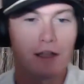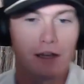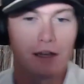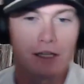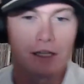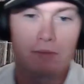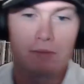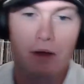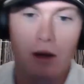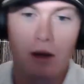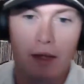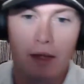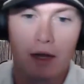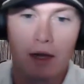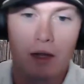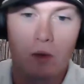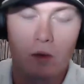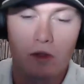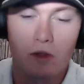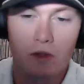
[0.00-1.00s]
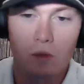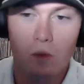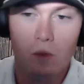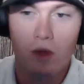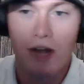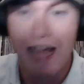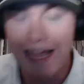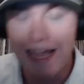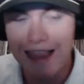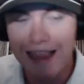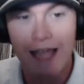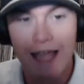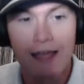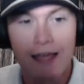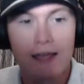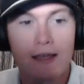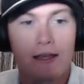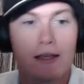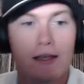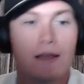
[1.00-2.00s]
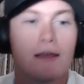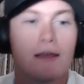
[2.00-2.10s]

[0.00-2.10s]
experimenting with what I like,